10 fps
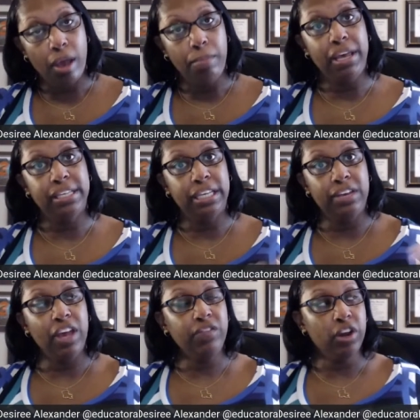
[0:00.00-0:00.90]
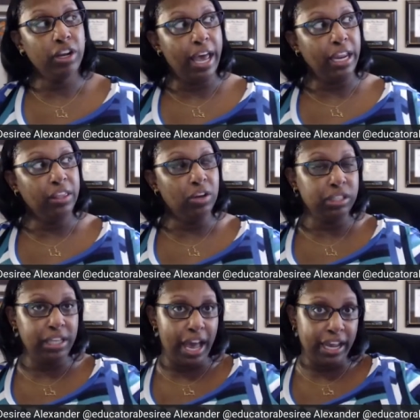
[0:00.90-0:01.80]
Because even if you're letting
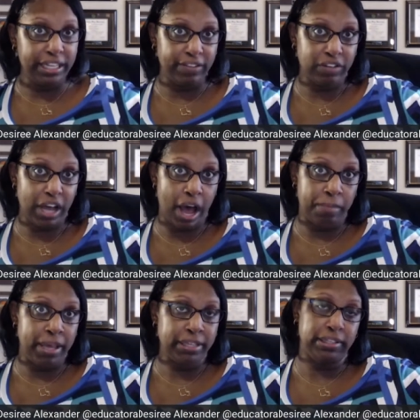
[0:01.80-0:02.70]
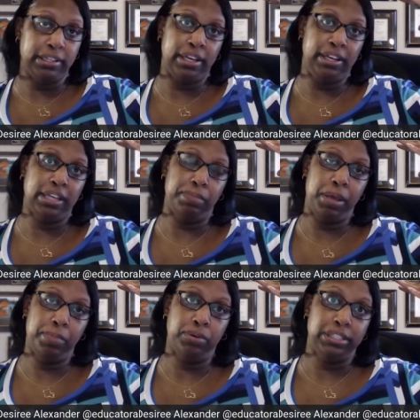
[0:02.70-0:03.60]
those negative comments and the things that
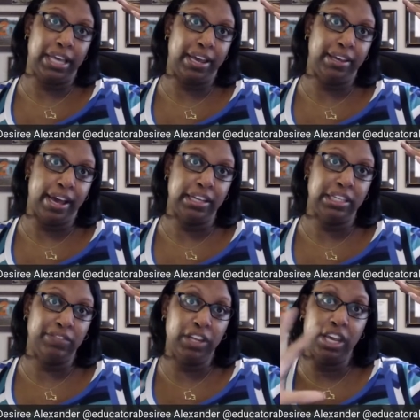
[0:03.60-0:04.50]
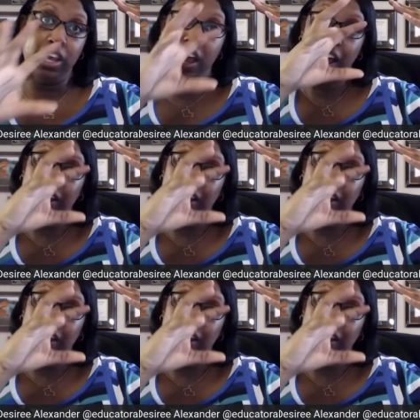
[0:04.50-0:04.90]
people say negatively